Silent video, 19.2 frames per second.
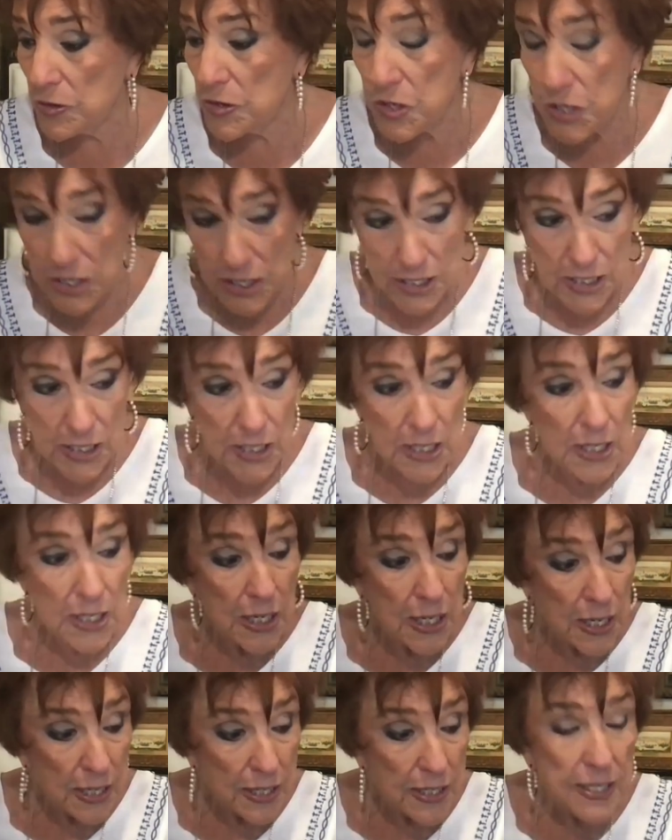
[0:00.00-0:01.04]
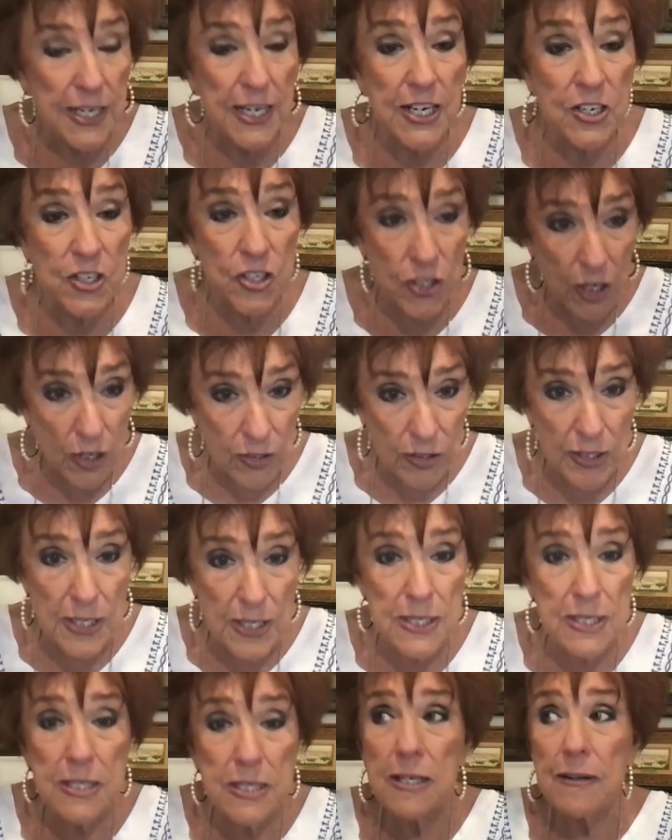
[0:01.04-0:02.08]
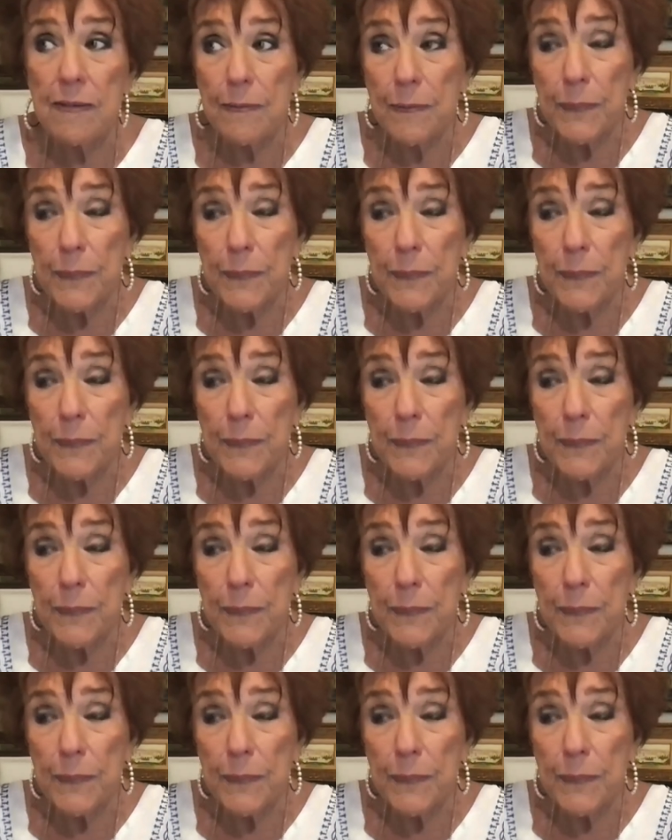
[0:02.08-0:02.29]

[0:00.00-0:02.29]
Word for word: It's just teach this.